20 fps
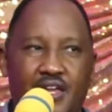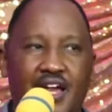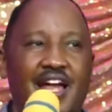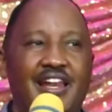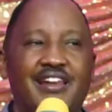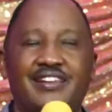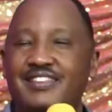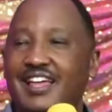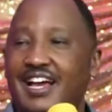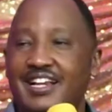
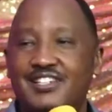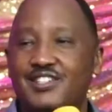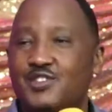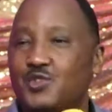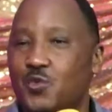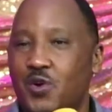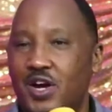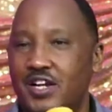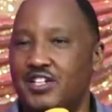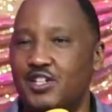And that
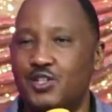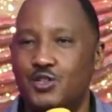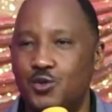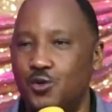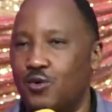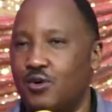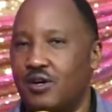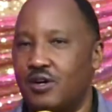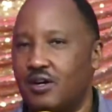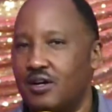is what it
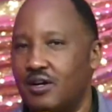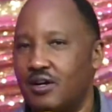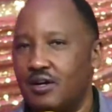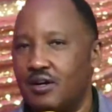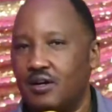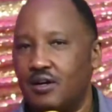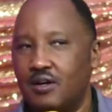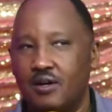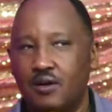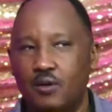took.
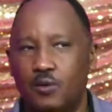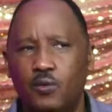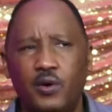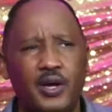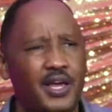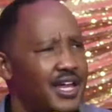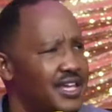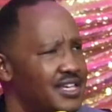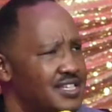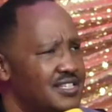
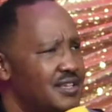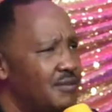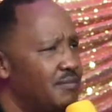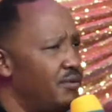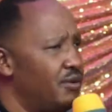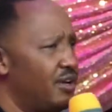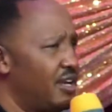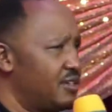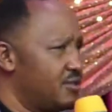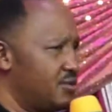Where is
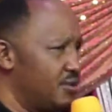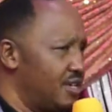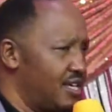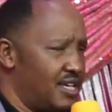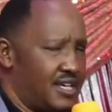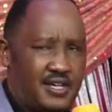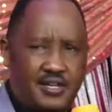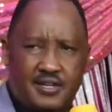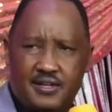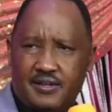Ebola
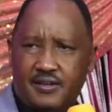today?